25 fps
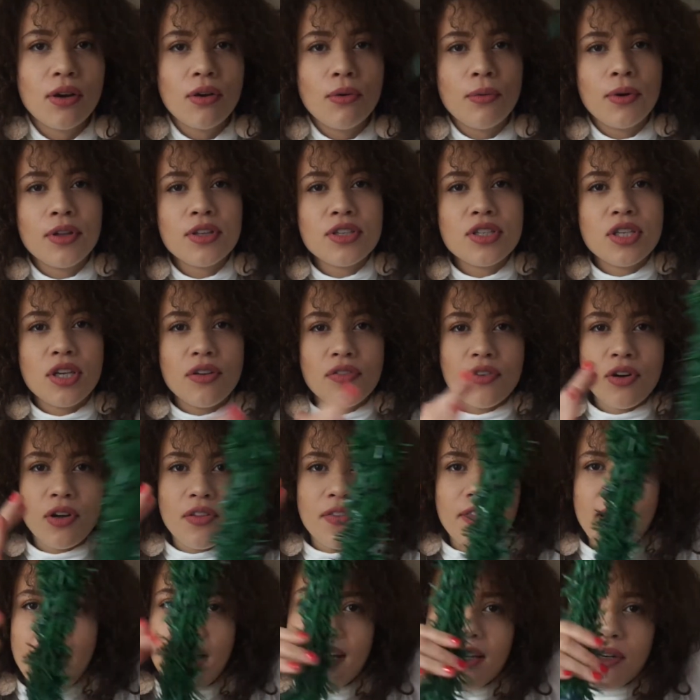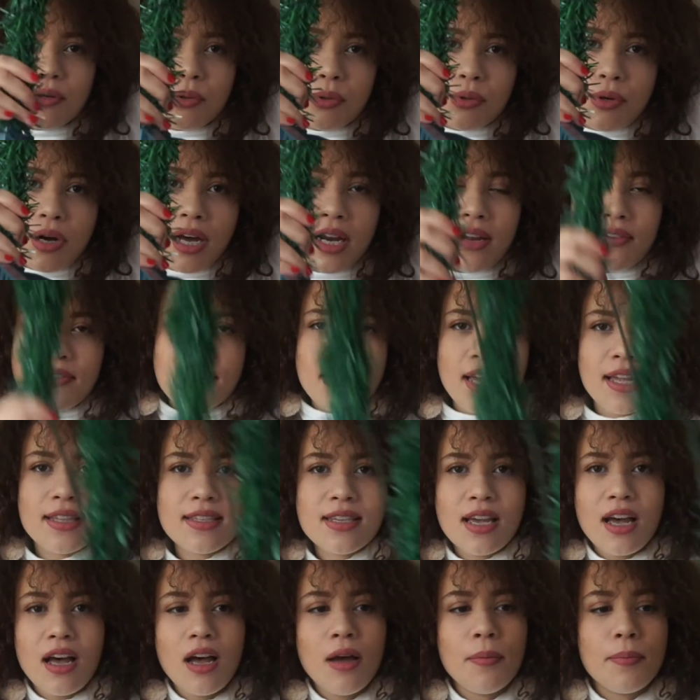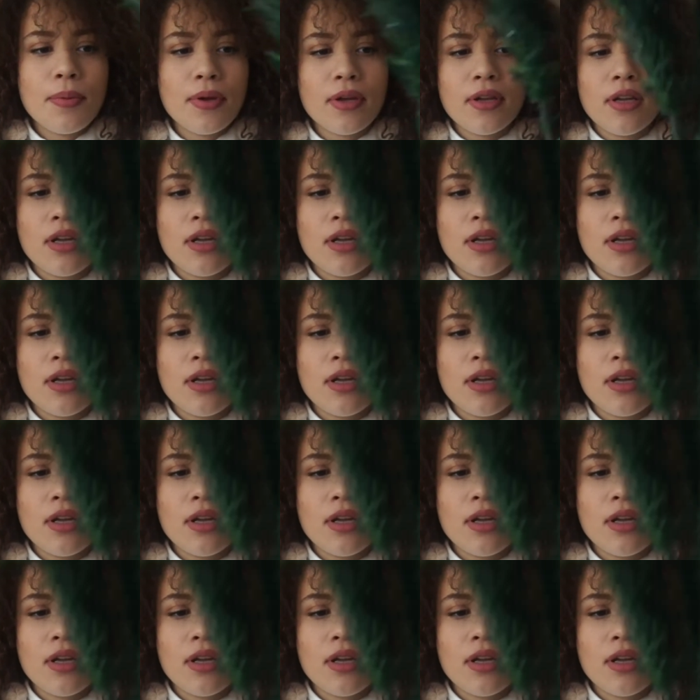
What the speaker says: Once you've got that all kind of set up,